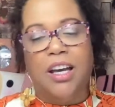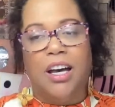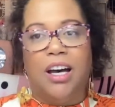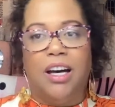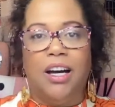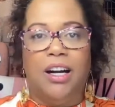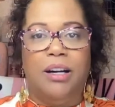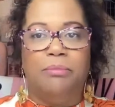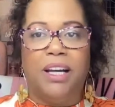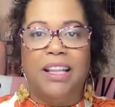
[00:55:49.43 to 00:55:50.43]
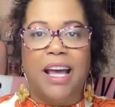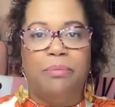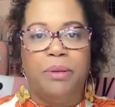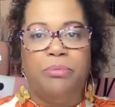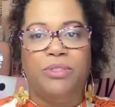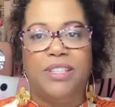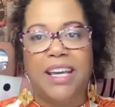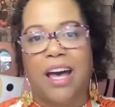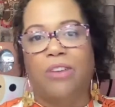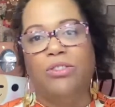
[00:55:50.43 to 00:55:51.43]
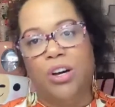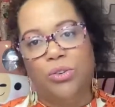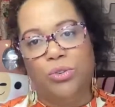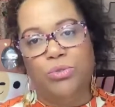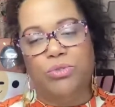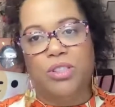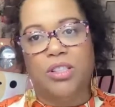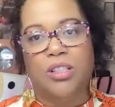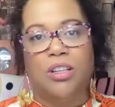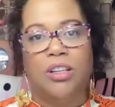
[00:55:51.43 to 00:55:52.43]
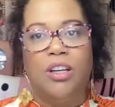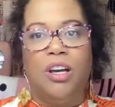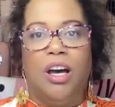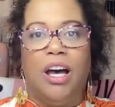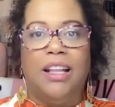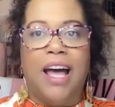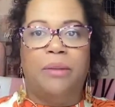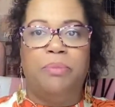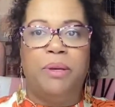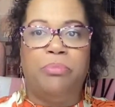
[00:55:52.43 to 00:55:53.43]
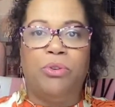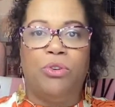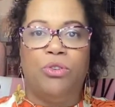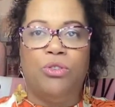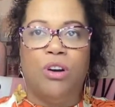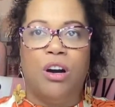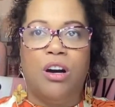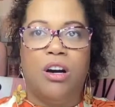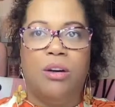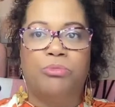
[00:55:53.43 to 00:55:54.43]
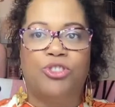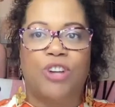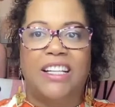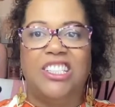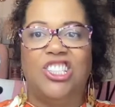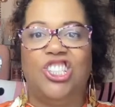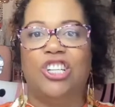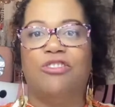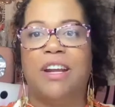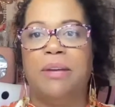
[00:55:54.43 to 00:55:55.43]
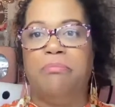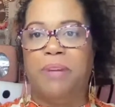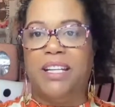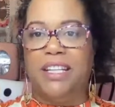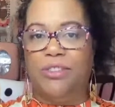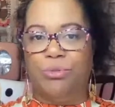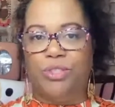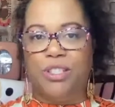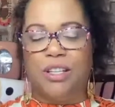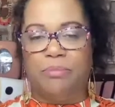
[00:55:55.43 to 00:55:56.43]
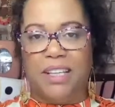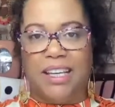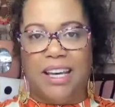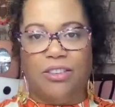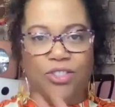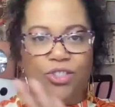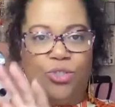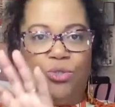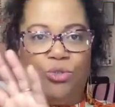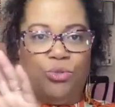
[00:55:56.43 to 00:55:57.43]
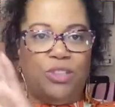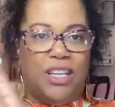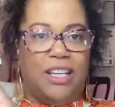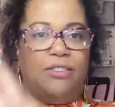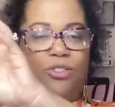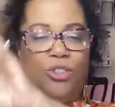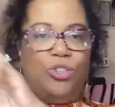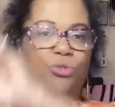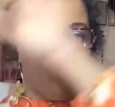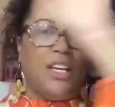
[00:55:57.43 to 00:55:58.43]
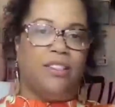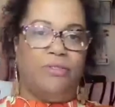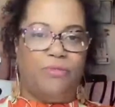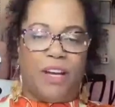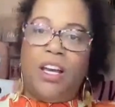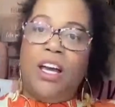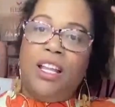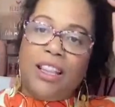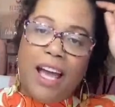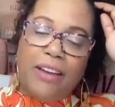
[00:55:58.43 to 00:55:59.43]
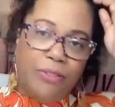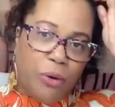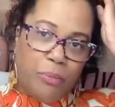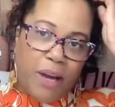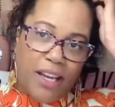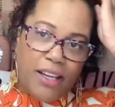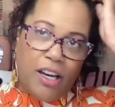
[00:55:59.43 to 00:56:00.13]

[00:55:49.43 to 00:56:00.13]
A lot of people take out loans. A lot of people try to generate money through something else to use that to fund. Like for my